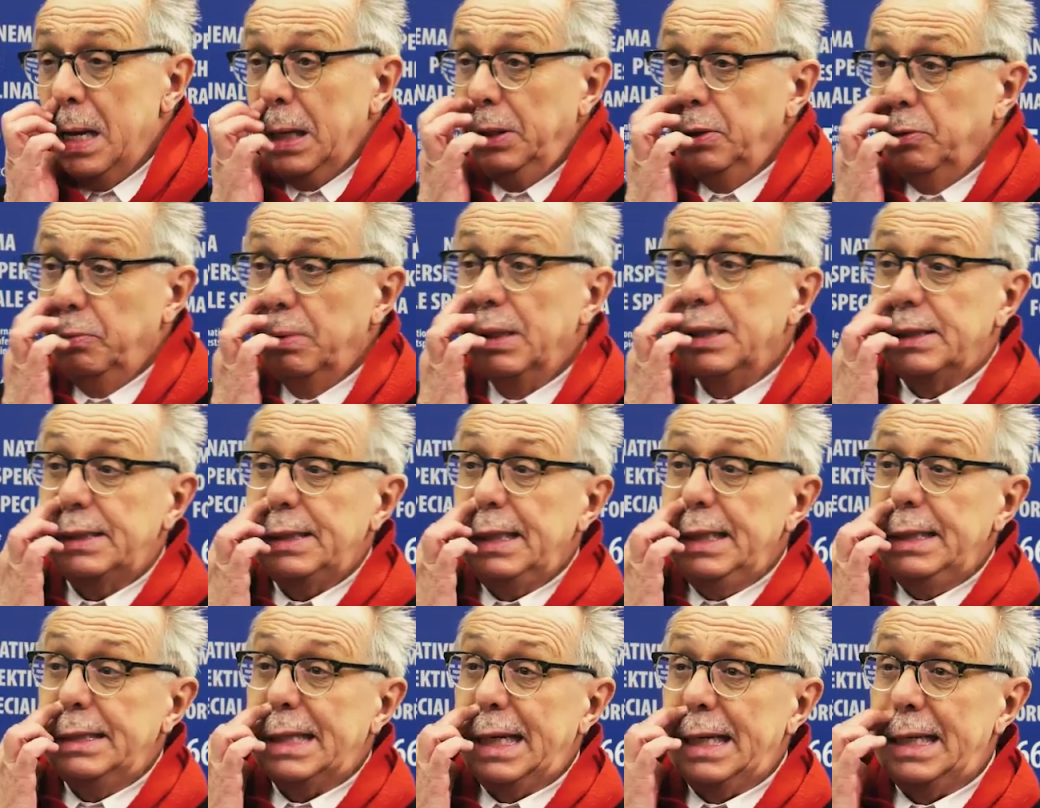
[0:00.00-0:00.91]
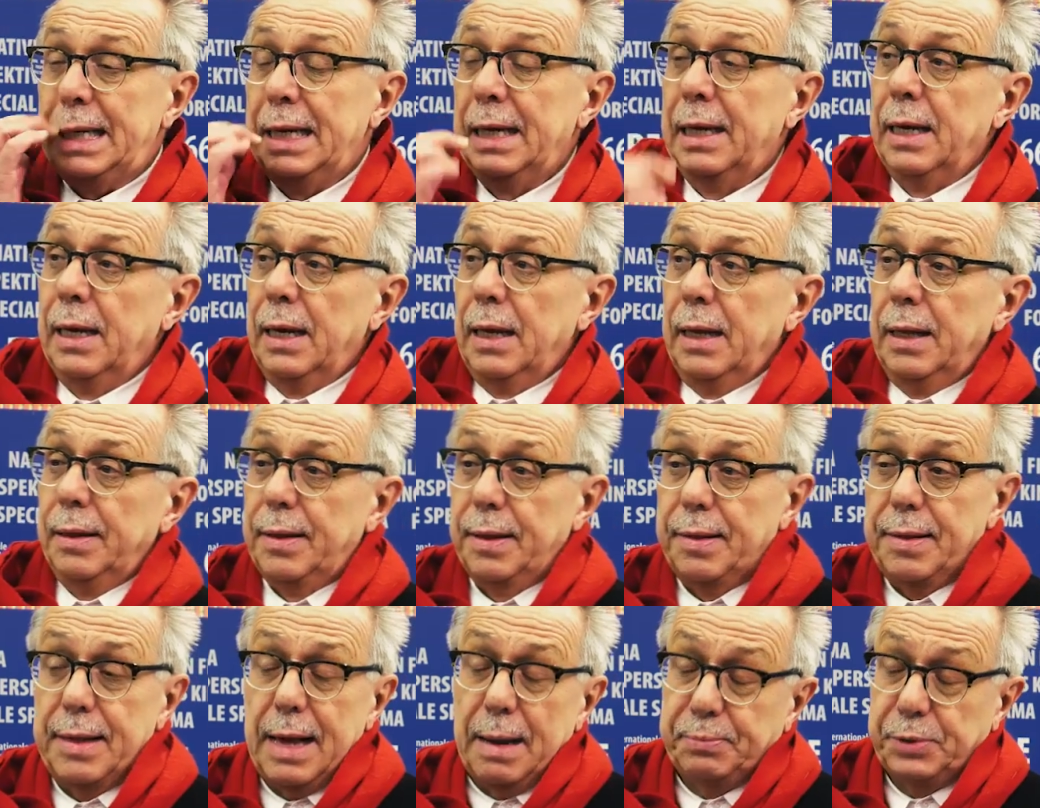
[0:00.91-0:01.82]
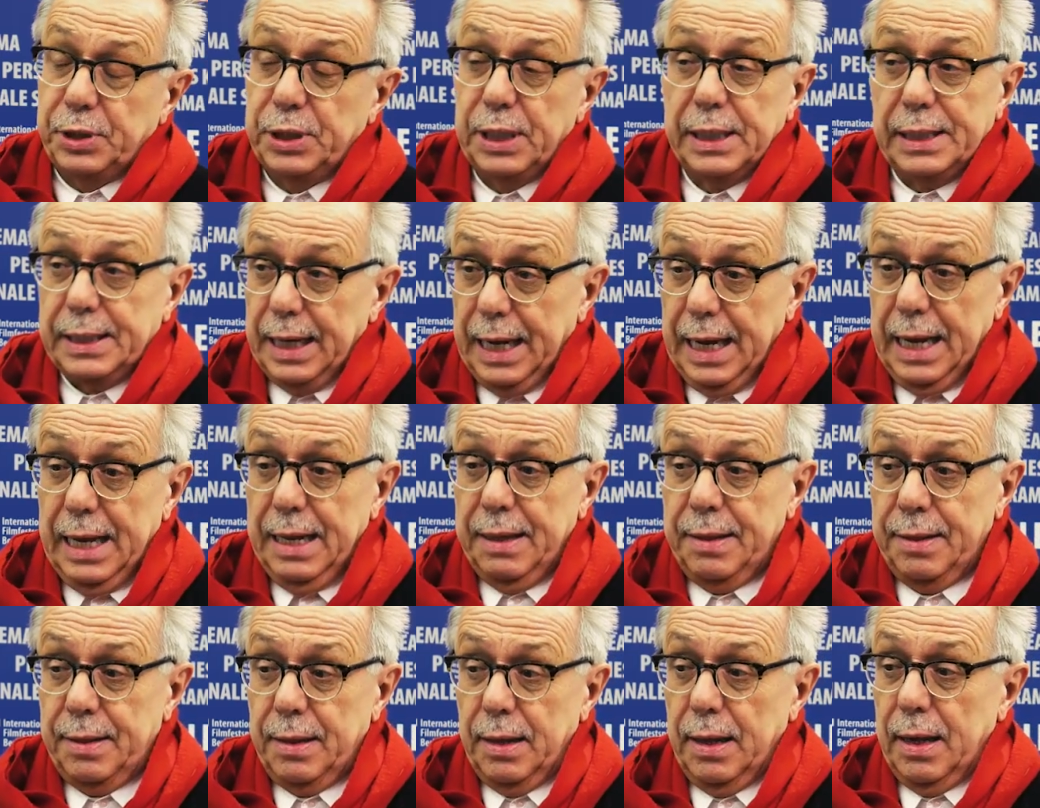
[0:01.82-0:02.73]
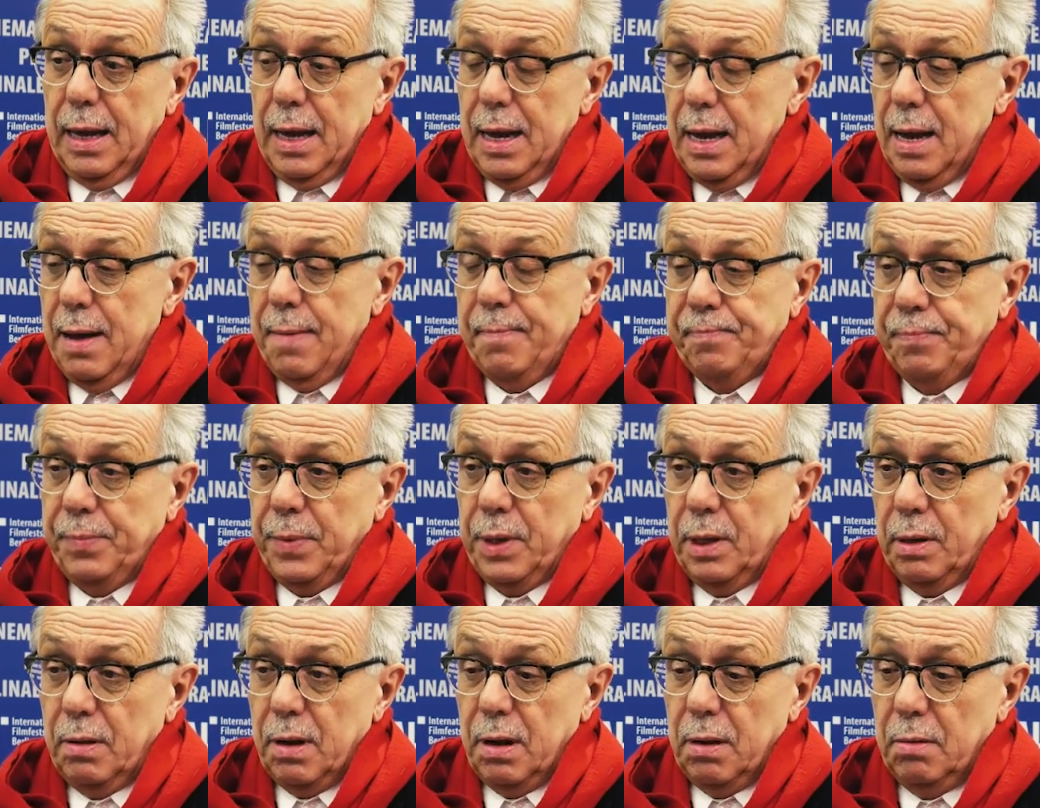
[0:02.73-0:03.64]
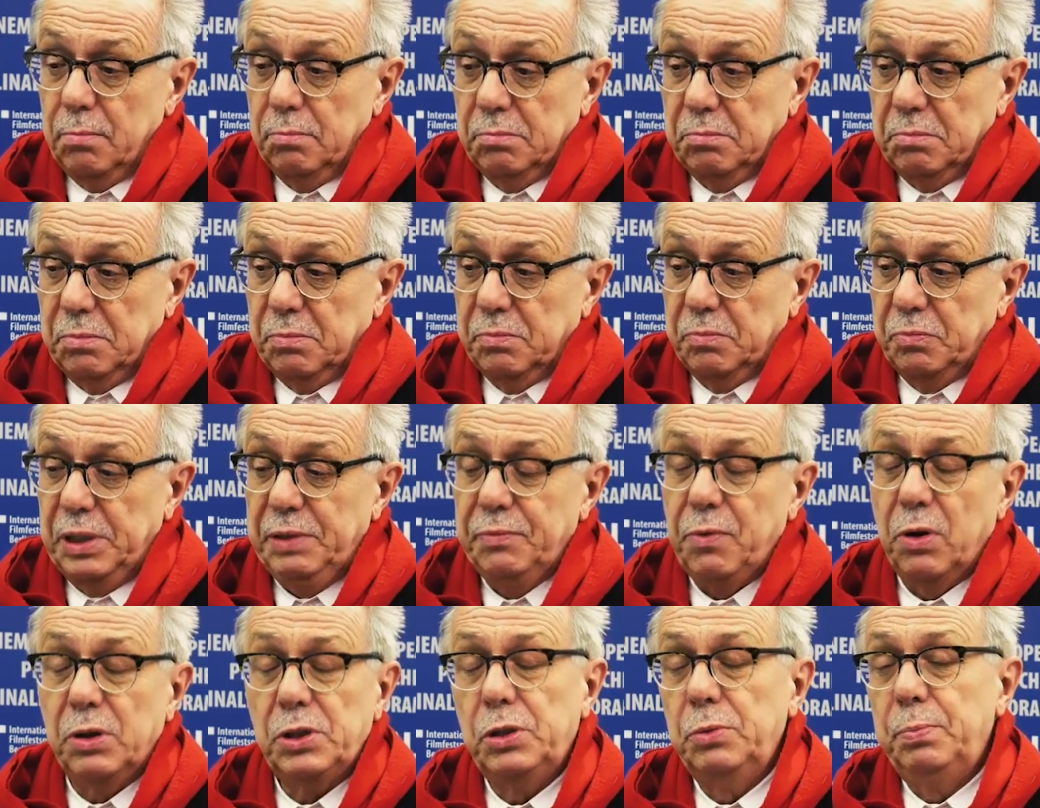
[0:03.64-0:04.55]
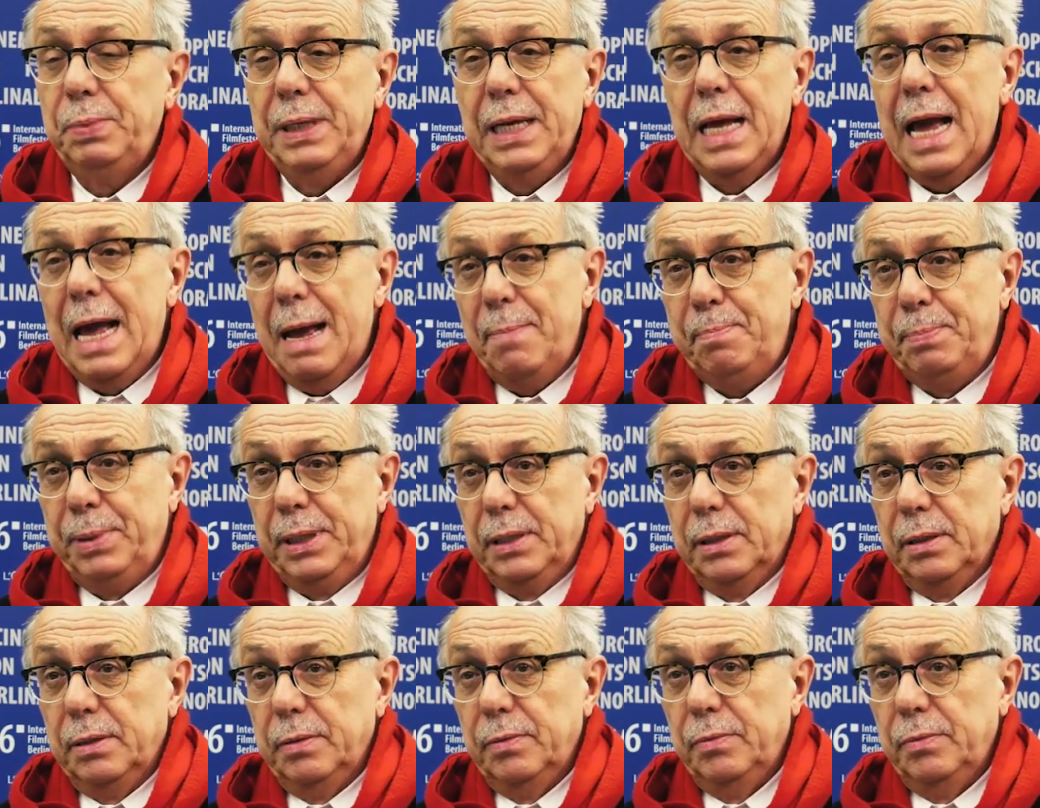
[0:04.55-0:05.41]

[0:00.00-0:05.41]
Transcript: you will see that the subject is we want to be happy.